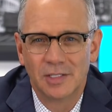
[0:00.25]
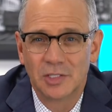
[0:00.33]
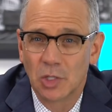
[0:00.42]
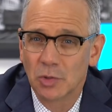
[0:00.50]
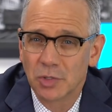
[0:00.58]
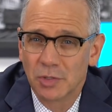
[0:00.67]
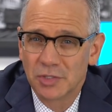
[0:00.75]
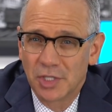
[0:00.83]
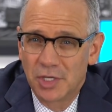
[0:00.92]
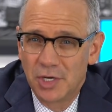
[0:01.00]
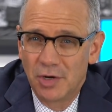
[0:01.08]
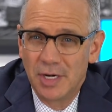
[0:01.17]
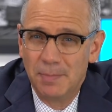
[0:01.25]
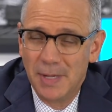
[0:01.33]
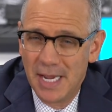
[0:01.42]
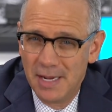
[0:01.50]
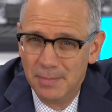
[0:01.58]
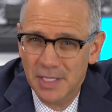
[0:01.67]
Social Security
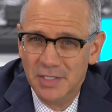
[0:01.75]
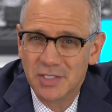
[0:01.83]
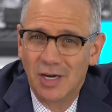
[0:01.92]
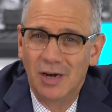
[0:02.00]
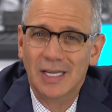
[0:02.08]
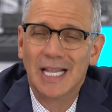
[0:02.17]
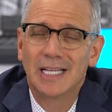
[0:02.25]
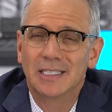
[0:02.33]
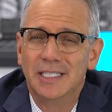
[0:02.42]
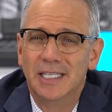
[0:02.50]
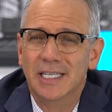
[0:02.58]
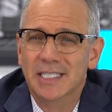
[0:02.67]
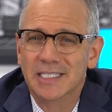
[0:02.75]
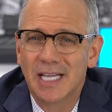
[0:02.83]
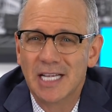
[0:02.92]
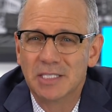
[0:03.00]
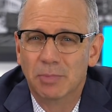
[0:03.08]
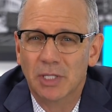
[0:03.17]
payments are likely to get a
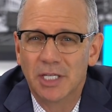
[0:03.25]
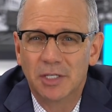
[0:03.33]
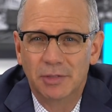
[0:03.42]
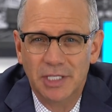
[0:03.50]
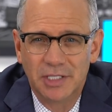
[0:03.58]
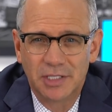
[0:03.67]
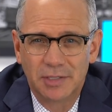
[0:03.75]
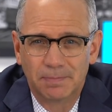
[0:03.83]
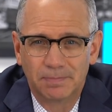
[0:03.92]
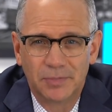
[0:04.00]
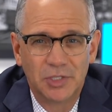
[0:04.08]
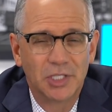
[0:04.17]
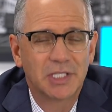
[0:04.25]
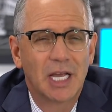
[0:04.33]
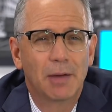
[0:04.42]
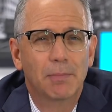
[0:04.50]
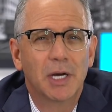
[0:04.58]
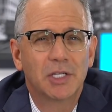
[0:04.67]
sizable increase. Just
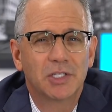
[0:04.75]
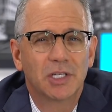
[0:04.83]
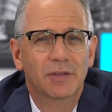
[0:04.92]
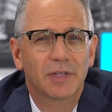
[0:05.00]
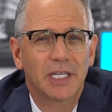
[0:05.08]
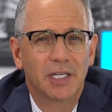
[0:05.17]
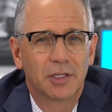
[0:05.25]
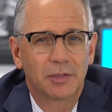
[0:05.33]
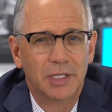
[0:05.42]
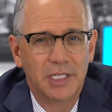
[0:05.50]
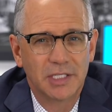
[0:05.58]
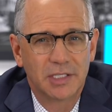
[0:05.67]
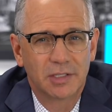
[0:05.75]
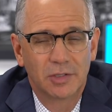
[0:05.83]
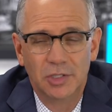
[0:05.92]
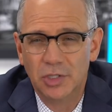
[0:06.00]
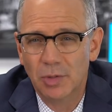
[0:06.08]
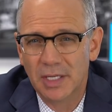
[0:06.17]
how much of an increase
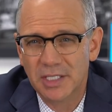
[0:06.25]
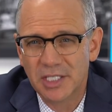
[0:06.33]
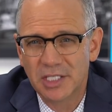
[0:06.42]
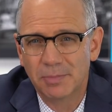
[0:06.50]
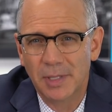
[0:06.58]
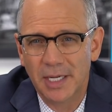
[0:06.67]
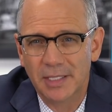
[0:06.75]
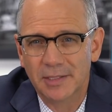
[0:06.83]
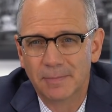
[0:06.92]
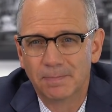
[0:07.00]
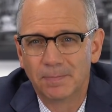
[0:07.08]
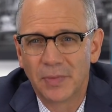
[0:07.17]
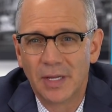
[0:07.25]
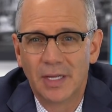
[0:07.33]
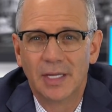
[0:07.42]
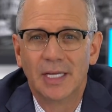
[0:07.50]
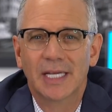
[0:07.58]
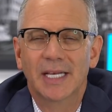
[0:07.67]
could you anticipate?
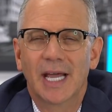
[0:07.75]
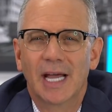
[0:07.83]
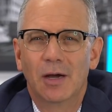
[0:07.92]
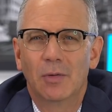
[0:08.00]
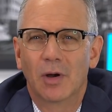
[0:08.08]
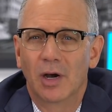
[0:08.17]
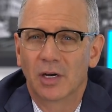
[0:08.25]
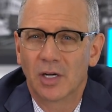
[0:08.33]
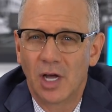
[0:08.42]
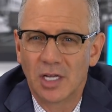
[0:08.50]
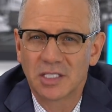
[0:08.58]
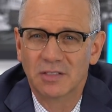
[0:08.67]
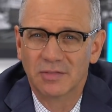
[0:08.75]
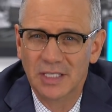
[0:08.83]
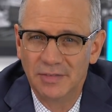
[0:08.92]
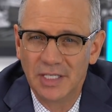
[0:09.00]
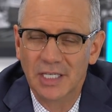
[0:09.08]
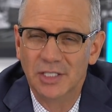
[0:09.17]
And how are cost of
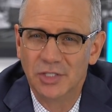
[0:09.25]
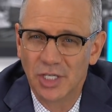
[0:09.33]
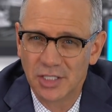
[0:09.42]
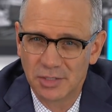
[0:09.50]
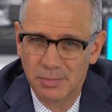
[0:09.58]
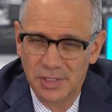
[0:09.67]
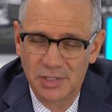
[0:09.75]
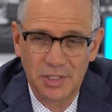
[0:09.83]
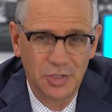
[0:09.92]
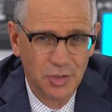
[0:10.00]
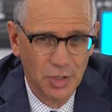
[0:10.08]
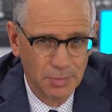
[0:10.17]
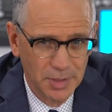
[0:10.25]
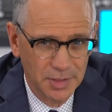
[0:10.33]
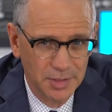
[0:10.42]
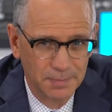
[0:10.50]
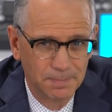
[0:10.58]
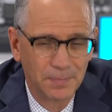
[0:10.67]
living adjustments determined?
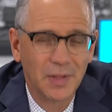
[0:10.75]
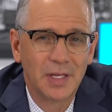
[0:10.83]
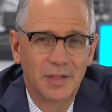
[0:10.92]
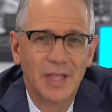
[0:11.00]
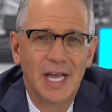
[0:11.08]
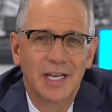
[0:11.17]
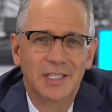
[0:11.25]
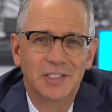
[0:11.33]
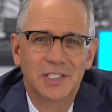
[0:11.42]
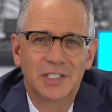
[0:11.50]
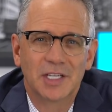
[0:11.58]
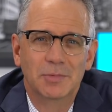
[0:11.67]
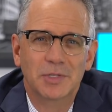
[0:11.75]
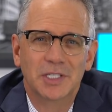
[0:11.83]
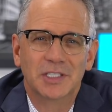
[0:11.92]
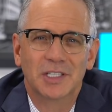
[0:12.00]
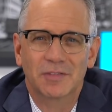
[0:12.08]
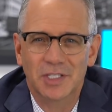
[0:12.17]
That is the
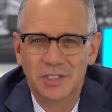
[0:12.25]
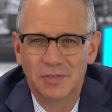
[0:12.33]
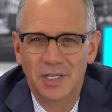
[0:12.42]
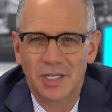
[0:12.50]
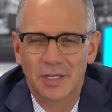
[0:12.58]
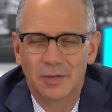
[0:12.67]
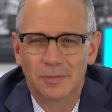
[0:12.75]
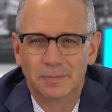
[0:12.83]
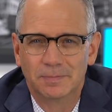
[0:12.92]
subject of this video.